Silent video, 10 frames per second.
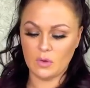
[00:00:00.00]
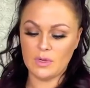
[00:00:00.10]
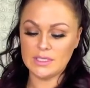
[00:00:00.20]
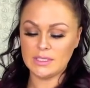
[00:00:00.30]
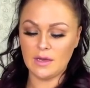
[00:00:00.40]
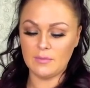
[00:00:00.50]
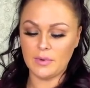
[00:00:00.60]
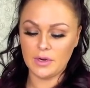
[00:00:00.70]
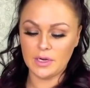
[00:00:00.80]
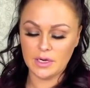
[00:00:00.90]
Why is the
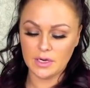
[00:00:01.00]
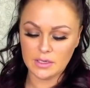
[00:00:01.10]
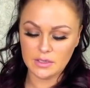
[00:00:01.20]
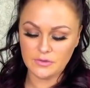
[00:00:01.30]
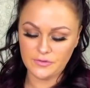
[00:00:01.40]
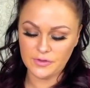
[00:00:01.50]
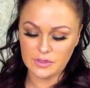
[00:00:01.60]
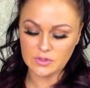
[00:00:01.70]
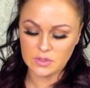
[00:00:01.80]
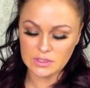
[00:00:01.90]
Emperor here? How do you
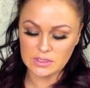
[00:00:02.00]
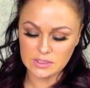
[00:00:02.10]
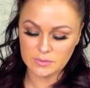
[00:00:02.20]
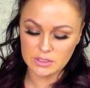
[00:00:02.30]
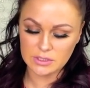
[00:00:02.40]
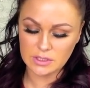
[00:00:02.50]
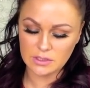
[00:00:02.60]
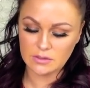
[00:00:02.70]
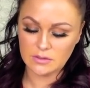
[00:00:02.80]
feel towards this person?